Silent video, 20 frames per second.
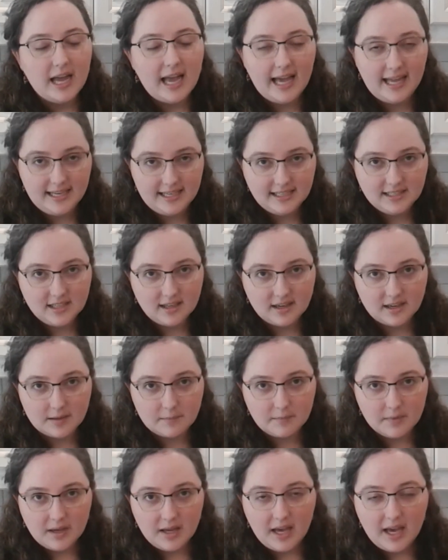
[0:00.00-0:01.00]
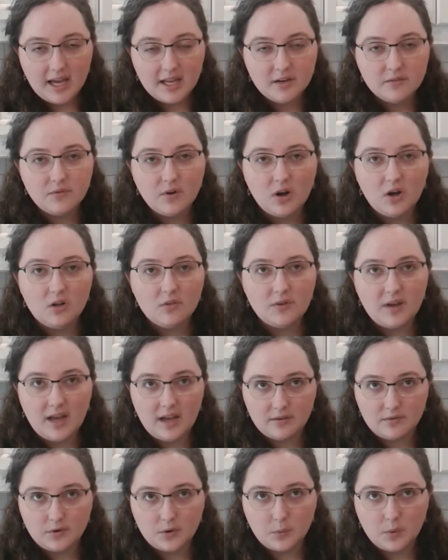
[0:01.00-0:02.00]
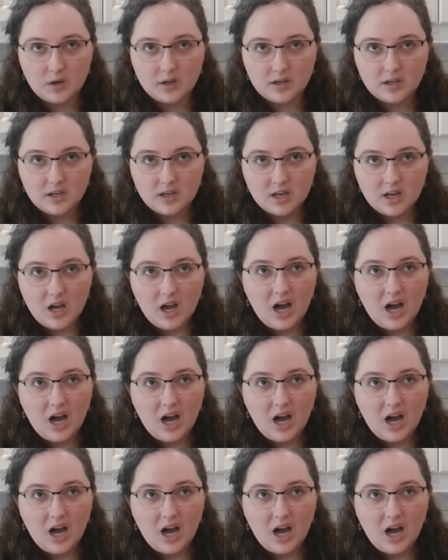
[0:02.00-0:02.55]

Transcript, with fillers: anytime, and involve everyone,